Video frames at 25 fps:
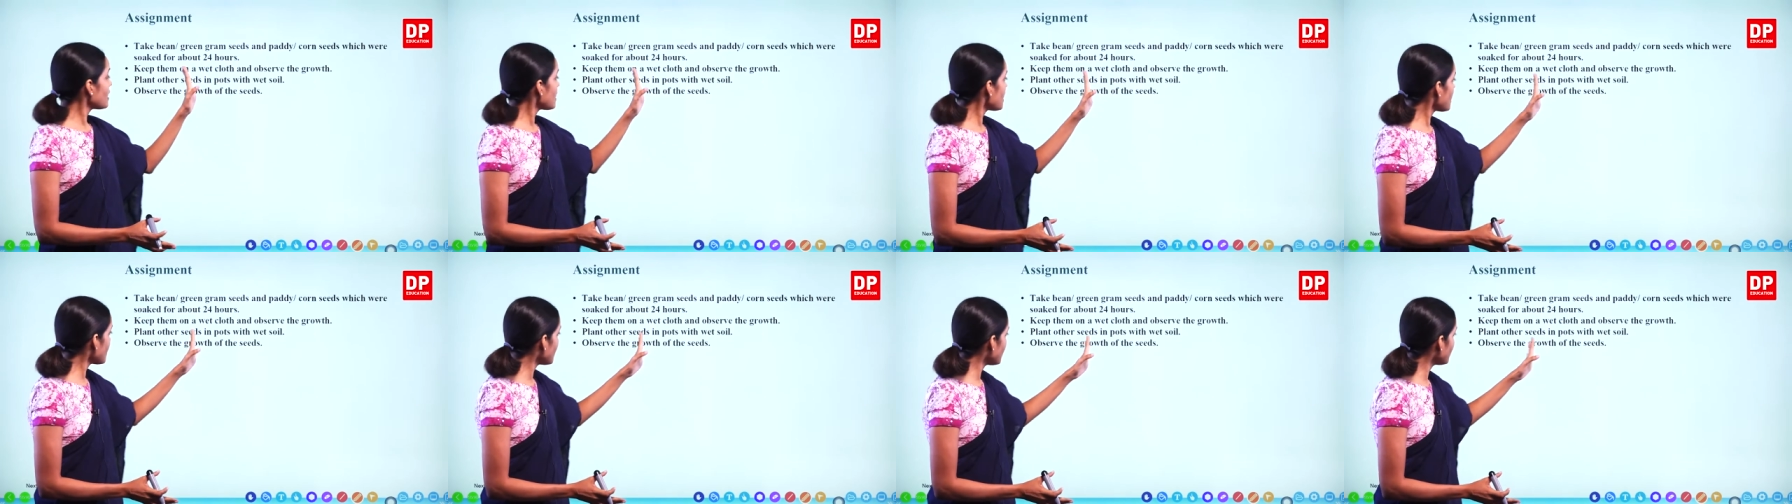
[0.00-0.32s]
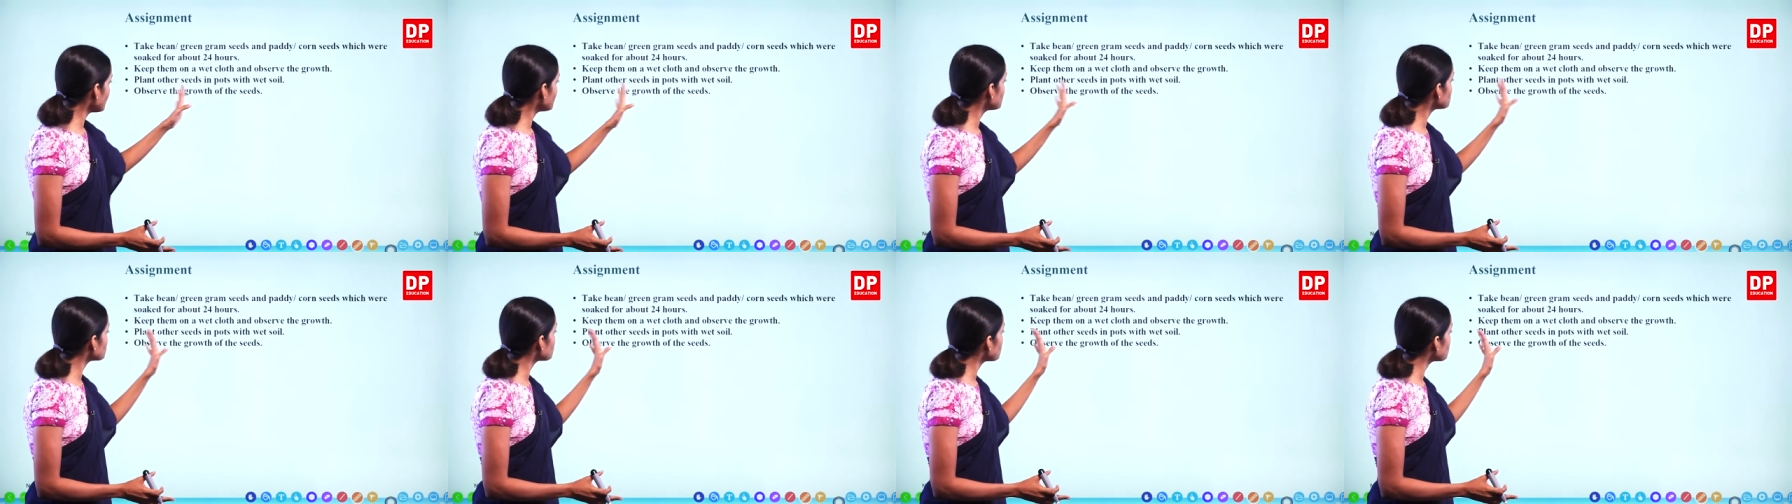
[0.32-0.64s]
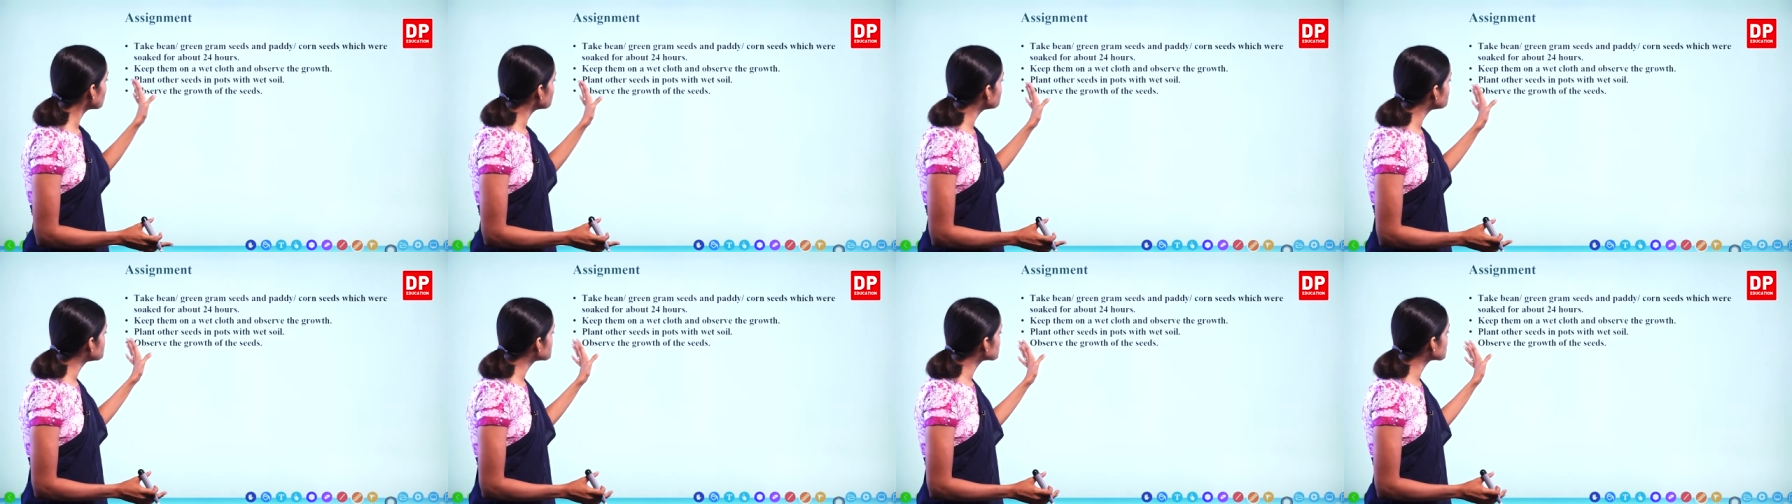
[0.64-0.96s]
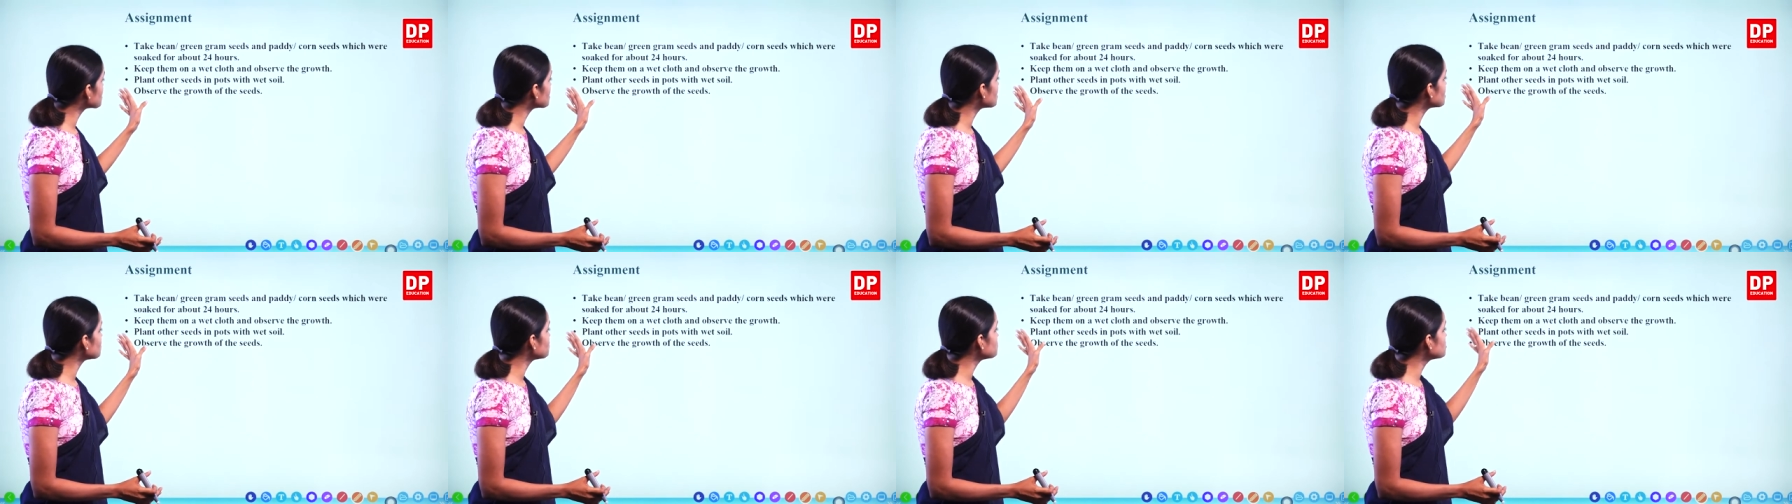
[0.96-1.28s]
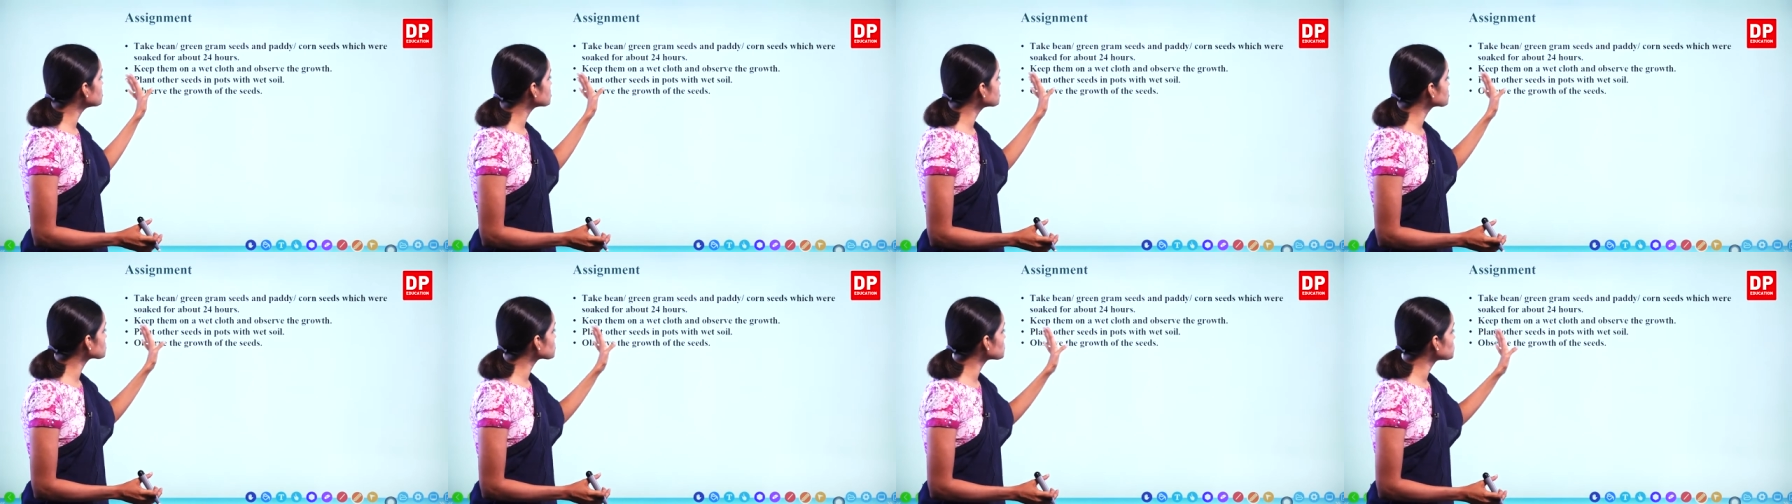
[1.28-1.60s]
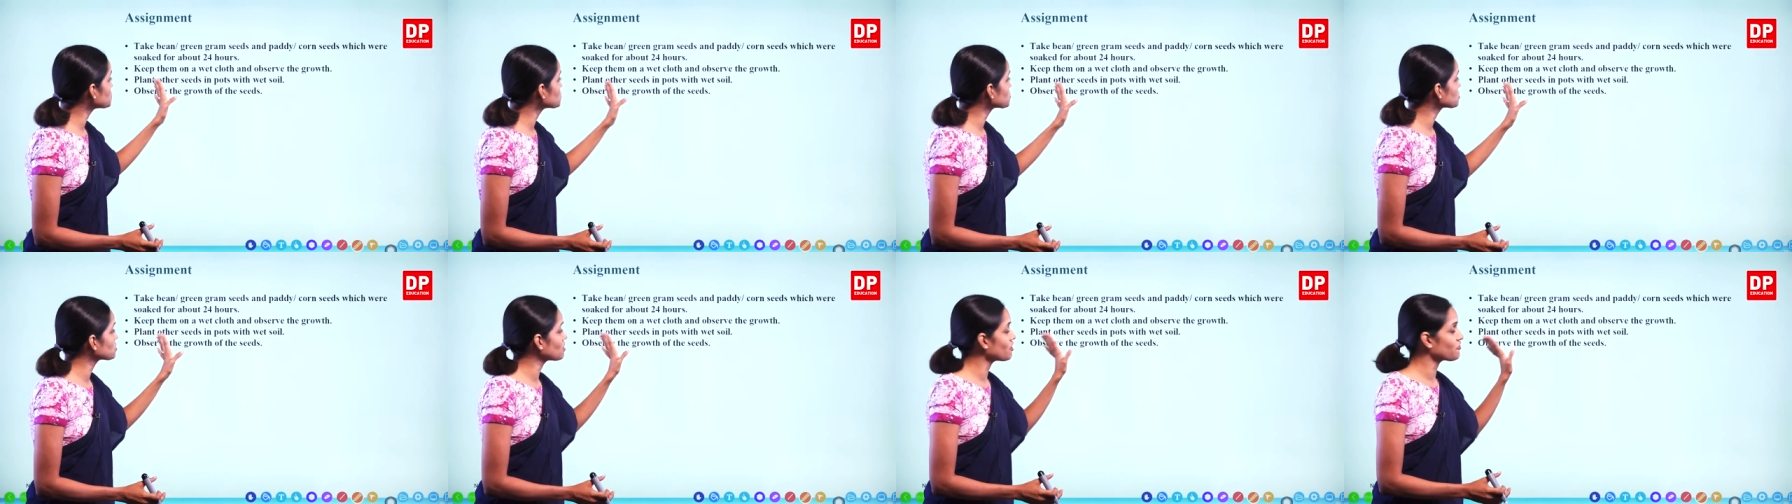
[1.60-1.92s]
and observe the
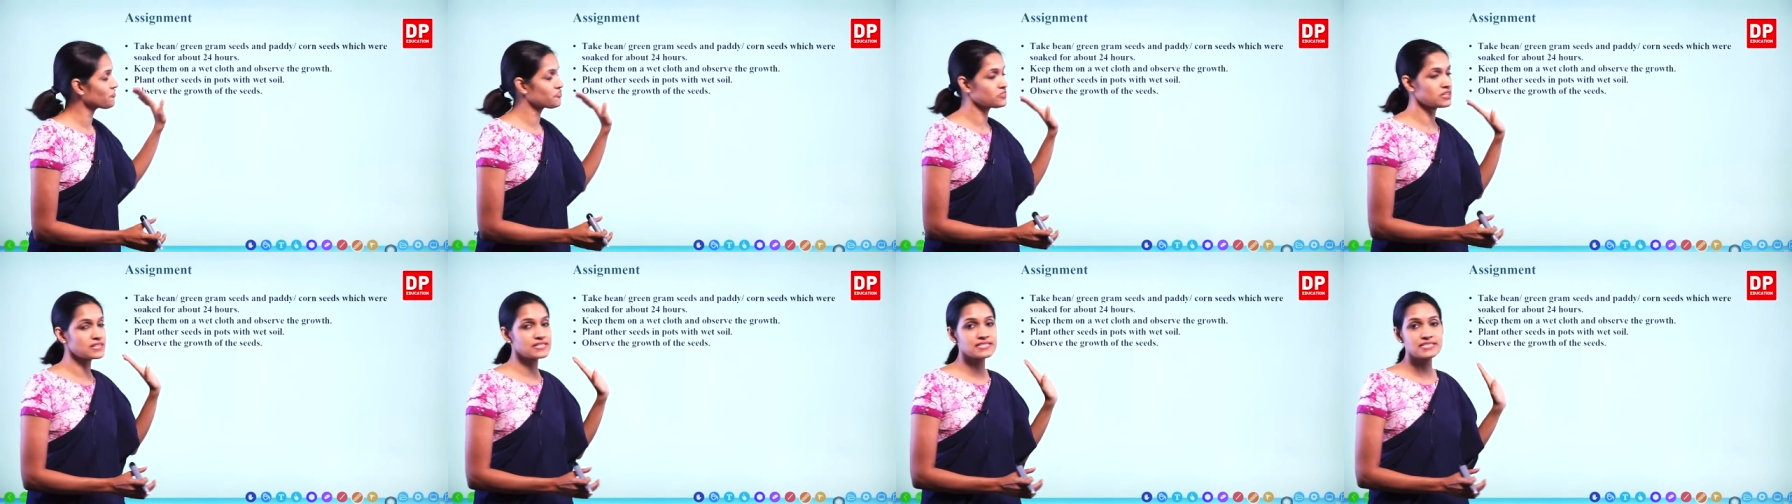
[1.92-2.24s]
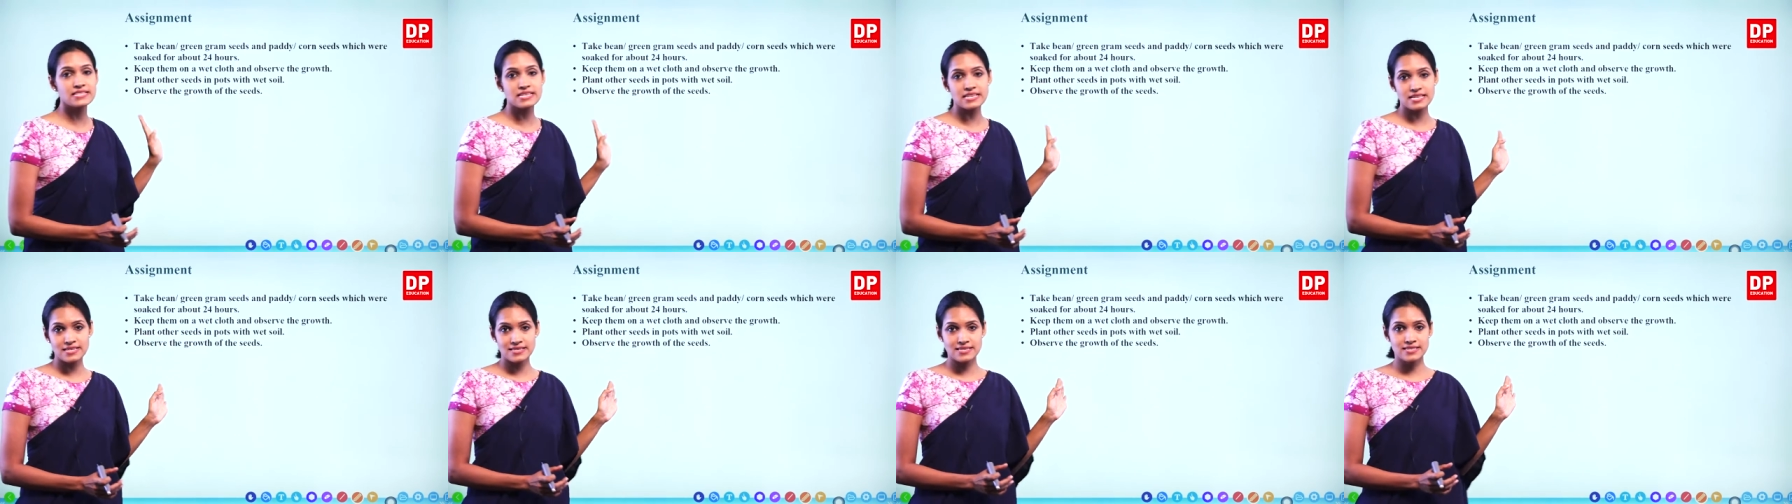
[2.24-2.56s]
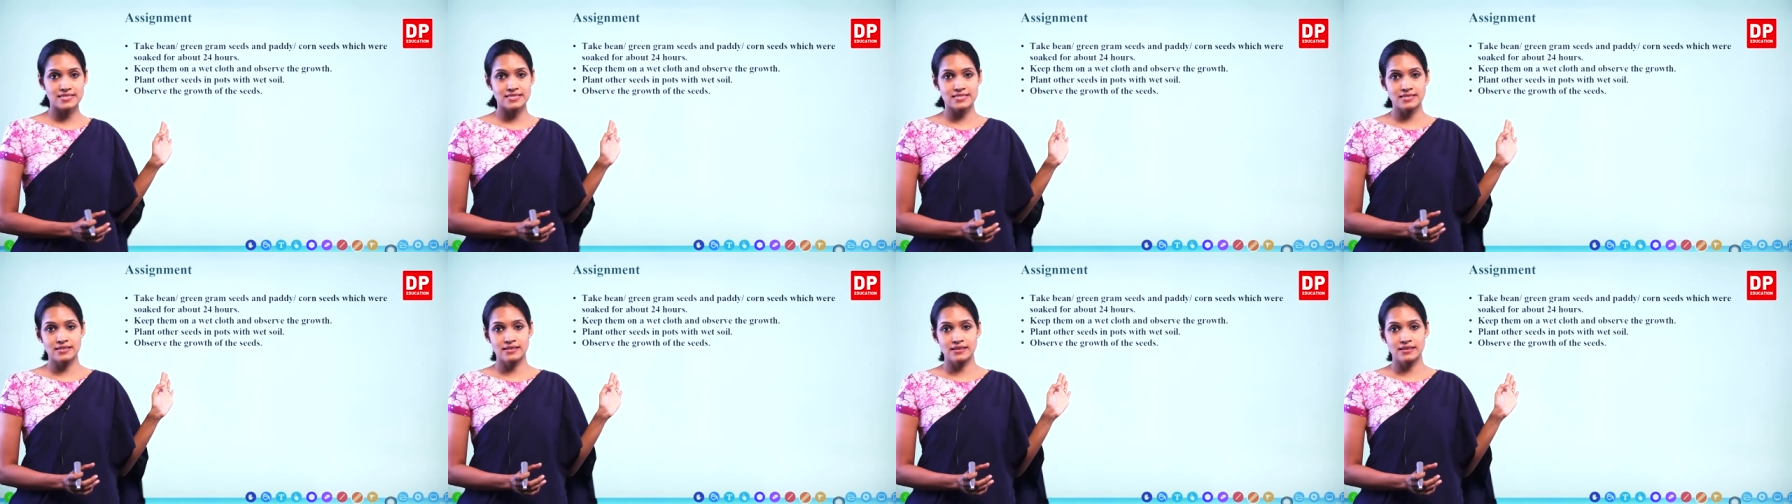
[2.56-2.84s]
growth of the seeds.